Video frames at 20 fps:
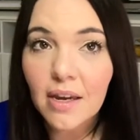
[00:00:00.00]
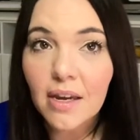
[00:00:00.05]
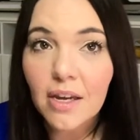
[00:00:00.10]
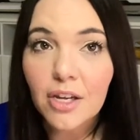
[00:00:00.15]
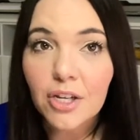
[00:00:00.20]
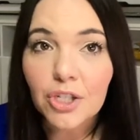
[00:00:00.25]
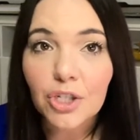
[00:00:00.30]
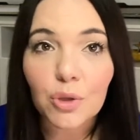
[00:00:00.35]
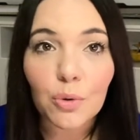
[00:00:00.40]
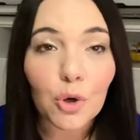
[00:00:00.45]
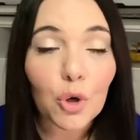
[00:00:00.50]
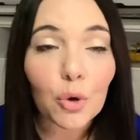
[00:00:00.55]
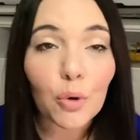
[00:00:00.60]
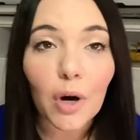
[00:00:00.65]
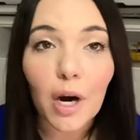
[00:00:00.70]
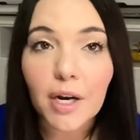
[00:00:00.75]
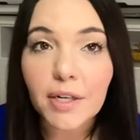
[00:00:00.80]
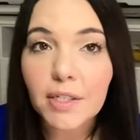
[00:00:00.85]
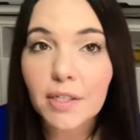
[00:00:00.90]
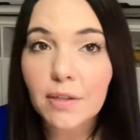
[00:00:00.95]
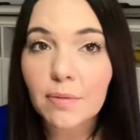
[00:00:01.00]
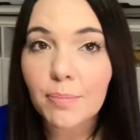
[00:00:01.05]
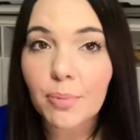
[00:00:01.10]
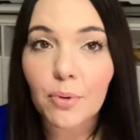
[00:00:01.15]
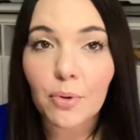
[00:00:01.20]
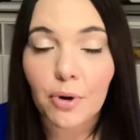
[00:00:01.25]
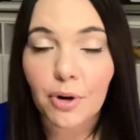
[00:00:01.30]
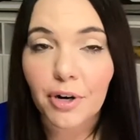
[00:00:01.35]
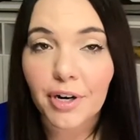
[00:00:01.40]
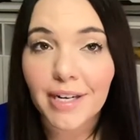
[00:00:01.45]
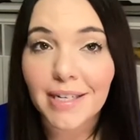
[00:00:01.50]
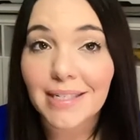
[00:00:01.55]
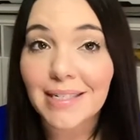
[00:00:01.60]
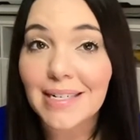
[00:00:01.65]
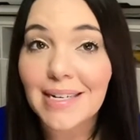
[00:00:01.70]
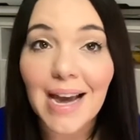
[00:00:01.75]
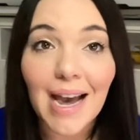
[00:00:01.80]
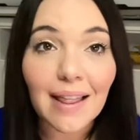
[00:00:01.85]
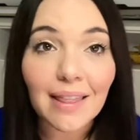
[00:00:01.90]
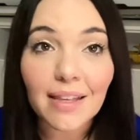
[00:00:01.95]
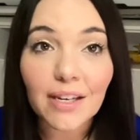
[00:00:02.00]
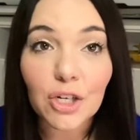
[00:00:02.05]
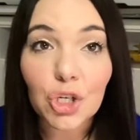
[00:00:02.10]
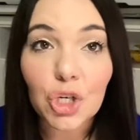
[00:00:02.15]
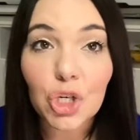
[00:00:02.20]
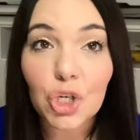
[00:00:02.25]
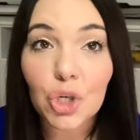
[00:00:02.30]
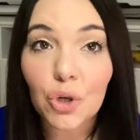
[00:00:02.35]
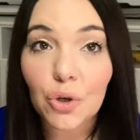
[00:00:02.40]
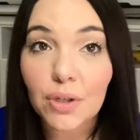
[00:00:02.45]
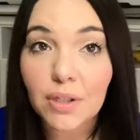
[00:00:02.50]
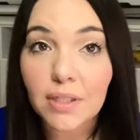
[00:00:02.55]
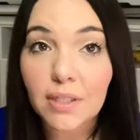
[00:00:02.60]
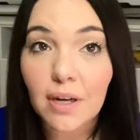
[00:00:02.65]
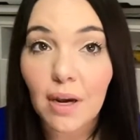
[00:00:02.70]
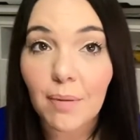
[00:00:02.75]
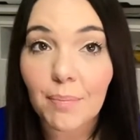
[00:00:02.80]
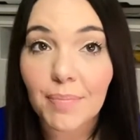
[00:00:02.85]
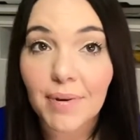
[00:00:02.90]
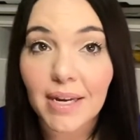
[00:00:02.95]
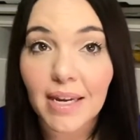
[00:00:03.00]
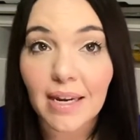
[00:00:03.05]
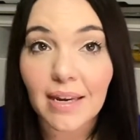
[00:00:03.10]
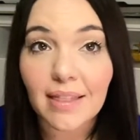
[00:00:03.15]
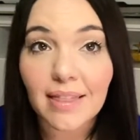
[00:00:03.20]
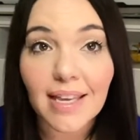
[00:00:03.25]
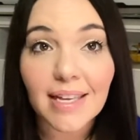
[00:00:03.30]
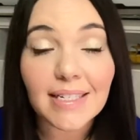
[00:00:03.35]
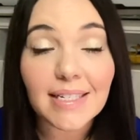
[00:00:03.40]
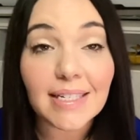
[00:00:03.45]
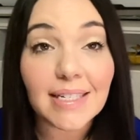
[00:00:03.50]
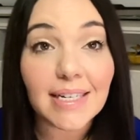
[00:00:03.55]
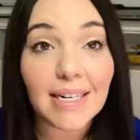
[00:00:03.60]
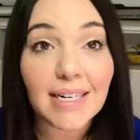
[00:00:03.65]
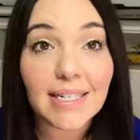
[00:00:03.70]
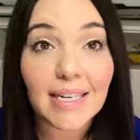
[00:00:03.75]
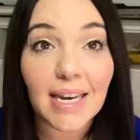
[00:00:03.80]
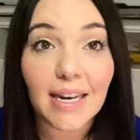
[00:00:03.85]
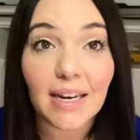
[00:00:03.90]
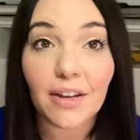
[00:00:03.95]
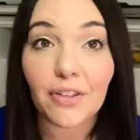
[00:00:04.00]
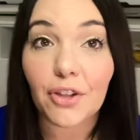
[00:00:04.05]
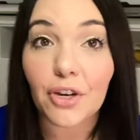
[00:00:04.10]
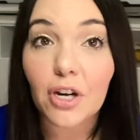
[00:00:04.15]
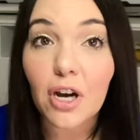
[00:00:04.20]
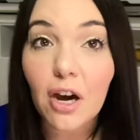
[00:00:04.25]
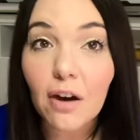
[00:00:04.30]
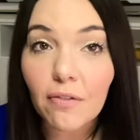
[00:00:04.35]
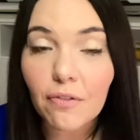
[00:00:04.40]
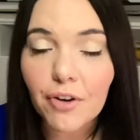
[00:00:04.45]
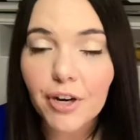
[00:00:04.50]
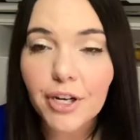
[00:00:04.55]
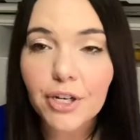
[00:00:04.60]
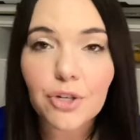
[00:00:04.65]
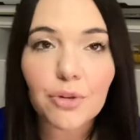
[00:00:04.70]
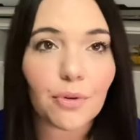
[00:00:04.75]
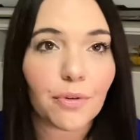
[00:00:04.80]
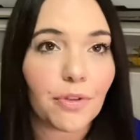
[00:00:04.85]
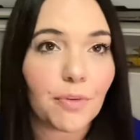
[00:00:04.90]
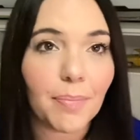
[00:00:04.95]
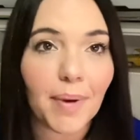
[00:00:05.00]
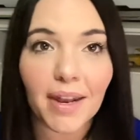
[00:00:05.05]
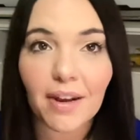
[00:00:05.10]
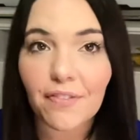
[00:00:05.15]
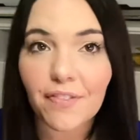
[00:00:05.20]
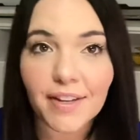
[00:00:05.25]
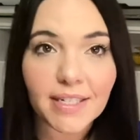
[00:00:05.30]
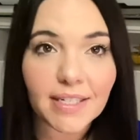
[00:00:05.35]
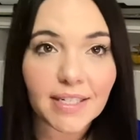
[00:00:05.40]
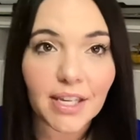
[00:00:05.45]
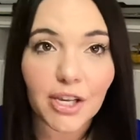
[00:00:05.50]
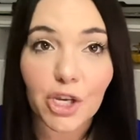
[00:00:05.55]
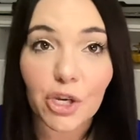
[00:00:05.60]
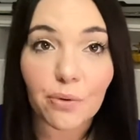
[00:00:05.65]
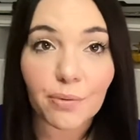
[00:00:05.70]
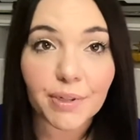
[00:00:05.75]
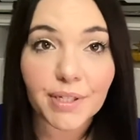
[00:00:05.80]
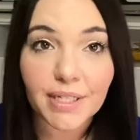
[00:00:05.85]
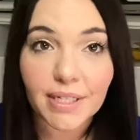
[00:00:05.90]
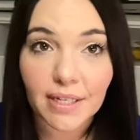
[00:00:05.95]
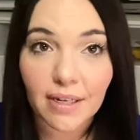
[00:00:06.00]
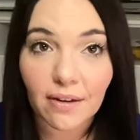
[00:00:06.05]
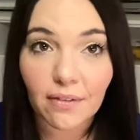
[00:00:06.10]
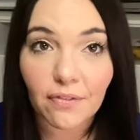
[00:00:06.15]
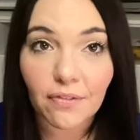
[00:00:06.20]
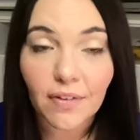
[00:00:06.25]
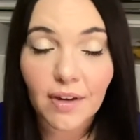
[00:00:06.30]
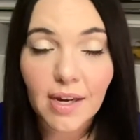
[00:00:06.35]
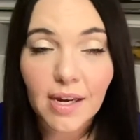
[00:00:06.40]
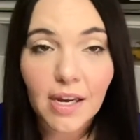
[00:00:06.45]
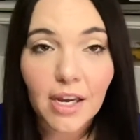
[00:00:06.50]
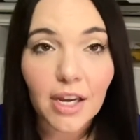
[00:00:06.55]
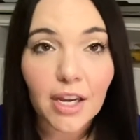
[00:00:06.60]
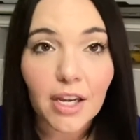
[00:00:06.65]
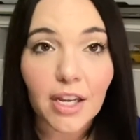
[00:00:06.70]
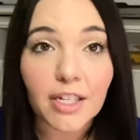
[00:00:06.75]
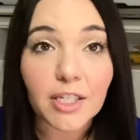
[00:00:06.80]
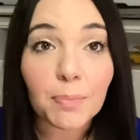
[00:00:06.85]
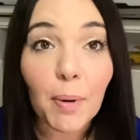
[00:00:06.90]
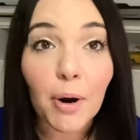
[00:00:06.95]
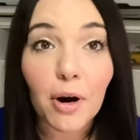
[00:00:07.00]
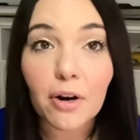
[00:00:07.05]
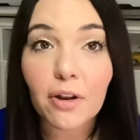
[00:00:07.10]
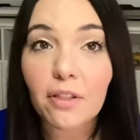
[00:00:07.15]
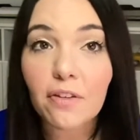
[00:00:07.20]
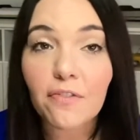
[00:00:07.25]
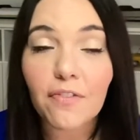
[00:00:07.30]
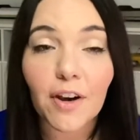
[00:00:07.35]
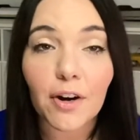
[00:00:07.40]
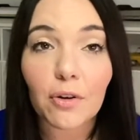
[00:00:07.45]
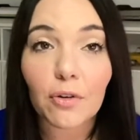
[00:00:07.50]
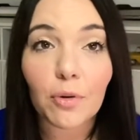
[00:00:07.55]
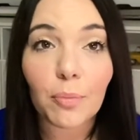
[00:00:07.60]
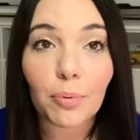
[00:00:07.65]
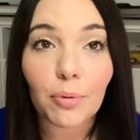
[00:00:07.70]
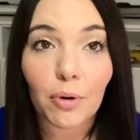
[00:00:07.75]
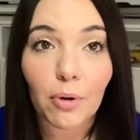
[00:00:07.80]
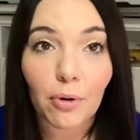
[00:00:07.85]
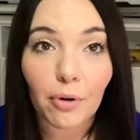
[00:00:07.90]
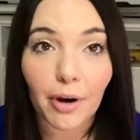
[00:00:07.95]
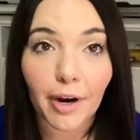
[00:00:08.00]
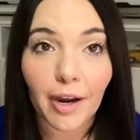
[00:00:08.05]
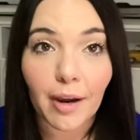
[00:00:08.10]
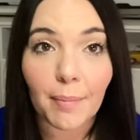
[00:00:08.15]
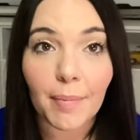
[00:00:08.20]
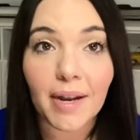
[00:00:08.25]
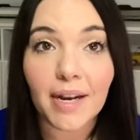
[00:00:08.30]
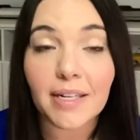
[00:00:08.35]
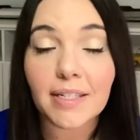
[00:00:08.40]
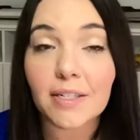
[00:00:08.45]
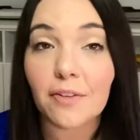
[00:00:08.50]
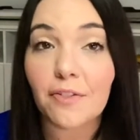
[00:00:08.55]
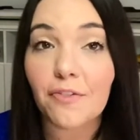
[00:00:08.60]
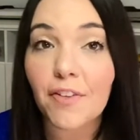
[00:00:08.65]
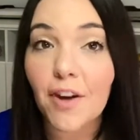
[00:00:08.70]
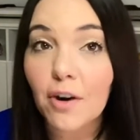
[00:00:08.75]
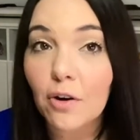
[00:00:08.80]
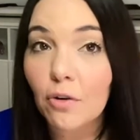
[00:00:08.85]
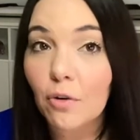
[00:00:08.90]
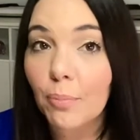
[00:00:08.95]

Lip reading: So across the board, it's not the insurance company that's dictating the coverage or the benefits that you receive. It's part of the federal program, and it's the federal